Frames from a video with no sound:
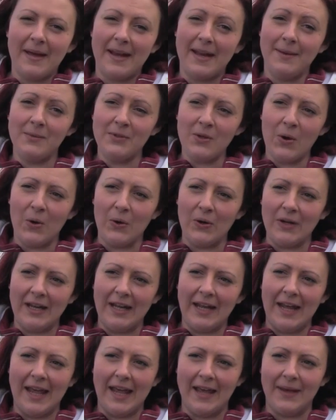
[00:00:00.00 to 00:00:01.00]
My name's
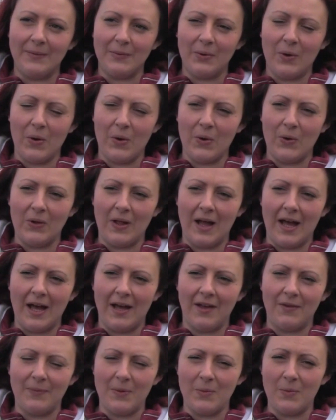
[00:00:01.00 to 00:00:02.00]
Corey McCall.
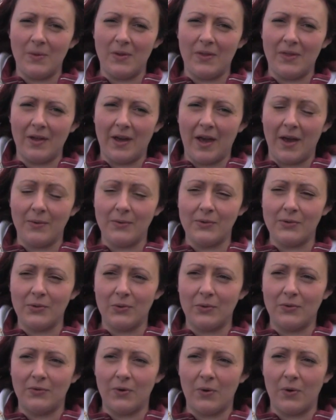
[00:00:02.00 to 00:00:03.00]
I've been with the
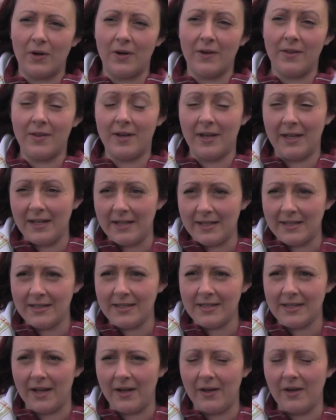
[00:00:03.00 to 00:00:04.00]
council for 3
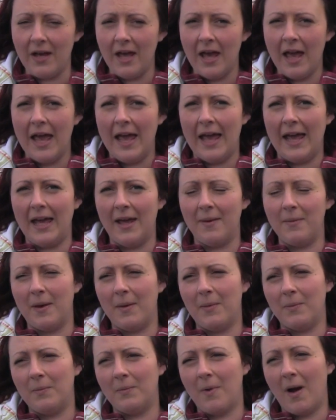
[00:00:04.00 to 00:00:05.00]
years now. I'm
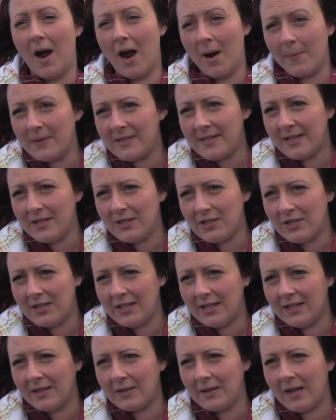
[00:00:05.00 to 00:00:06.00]
a harbours
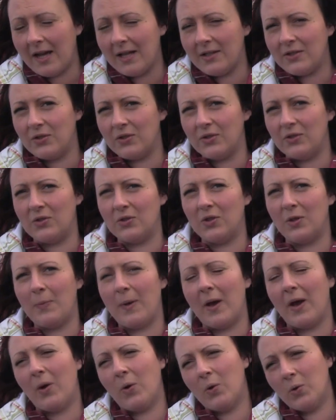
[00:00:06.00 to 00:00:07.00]
engineer. I do a bit
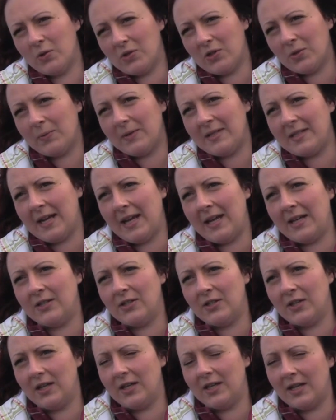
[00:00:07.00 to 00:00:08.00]
of coastal
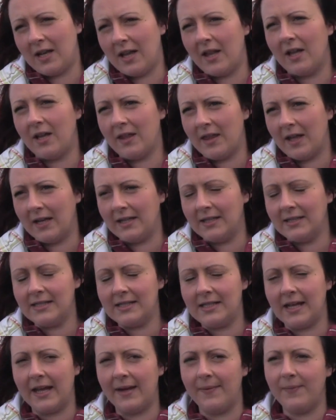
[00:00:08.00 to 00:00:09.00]
protection and other
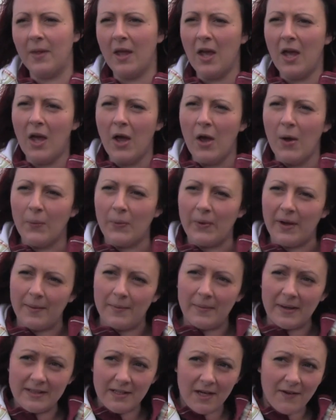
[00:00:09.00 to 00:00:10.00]
things. We're at
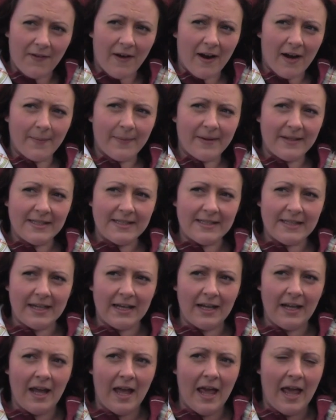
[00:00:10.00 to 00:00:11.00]
Macduff Harbour
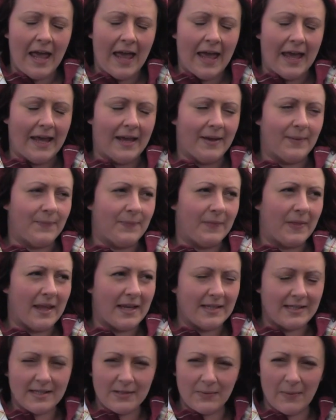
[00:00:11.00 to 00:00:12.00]
today.
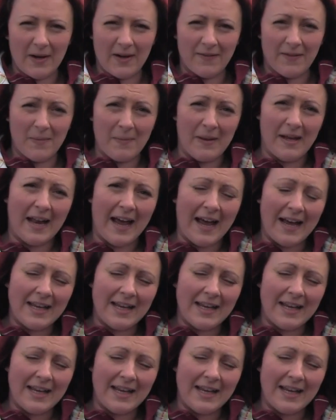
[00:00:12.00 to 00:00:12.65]
This is one of our main